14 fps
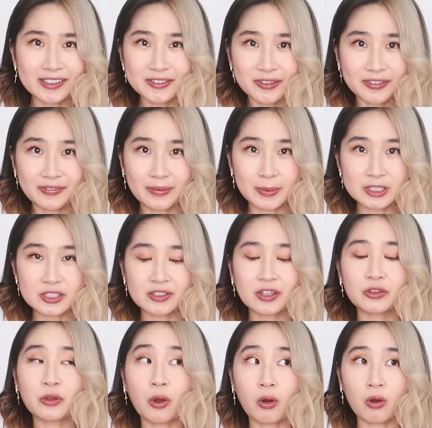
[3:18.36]
that's not even
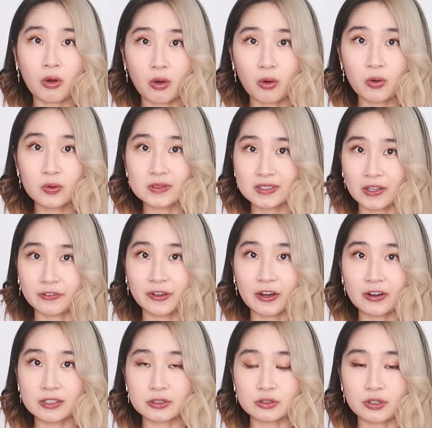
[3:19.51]
mentioning the whole self-care
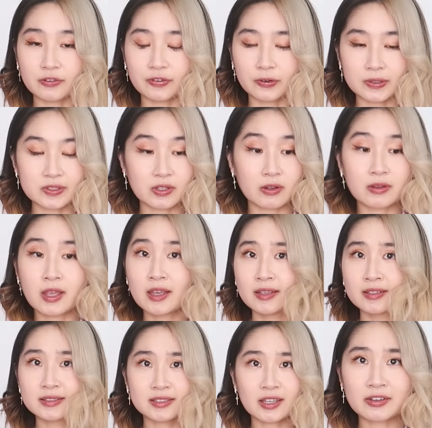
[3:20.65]
industry focused on
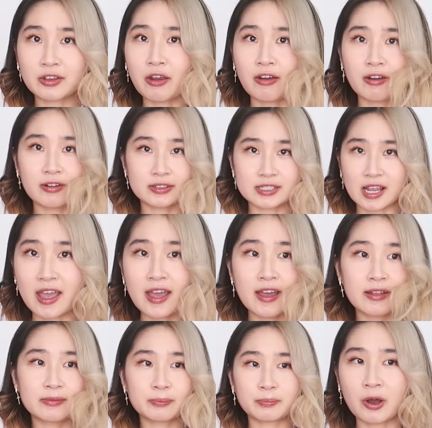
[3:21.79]
skincare,
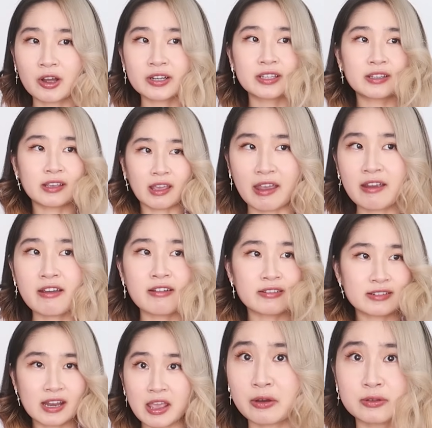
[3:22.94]
tan, body,
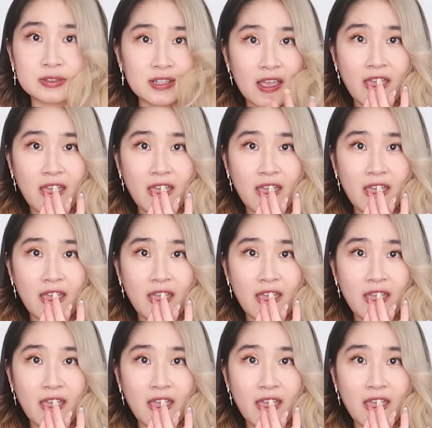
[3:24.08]
hair, nails,